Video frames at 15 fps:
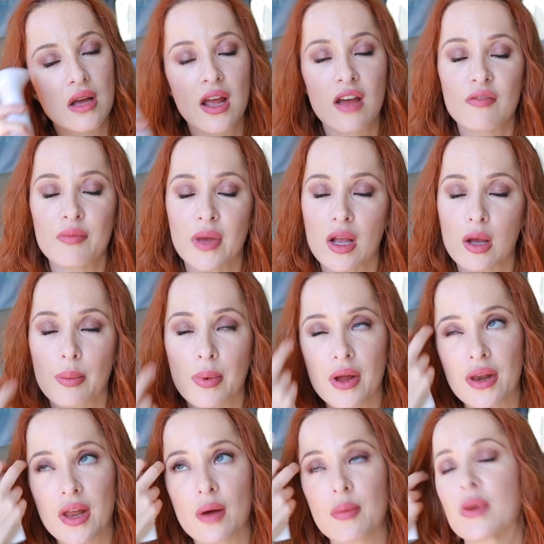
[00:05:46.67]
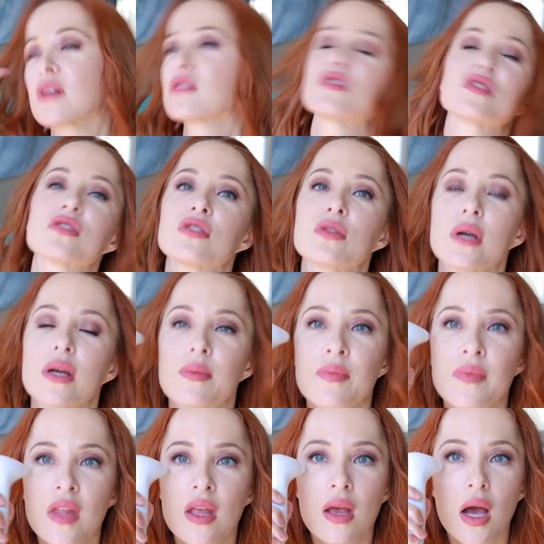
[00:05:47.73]
have makeup on now, but I'll just do it.
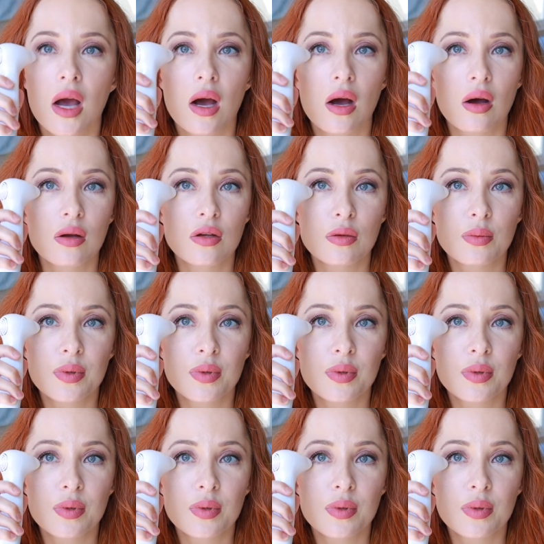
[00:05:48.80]
You